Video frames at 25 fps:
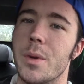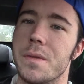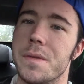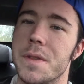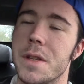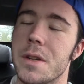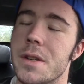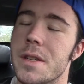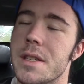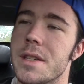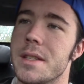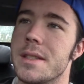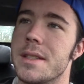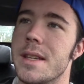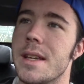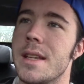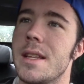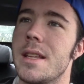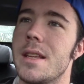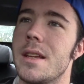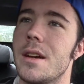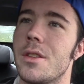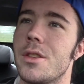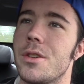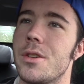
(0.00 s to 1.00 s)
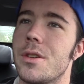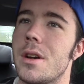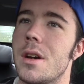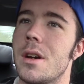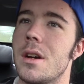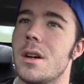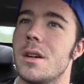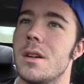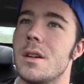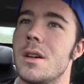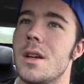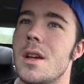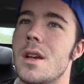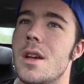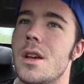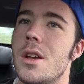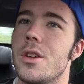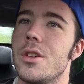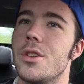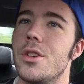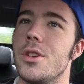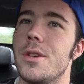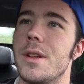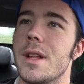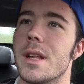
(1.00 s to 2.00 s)
If there is any other
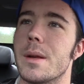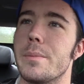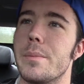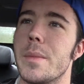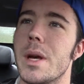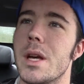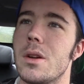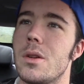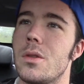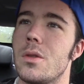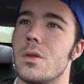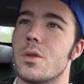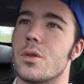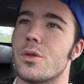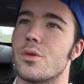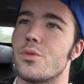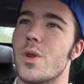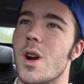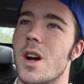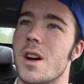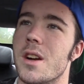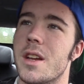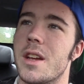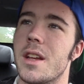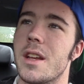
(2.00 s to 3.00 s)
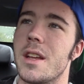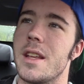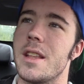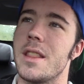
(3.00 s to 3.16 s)
like metal or rock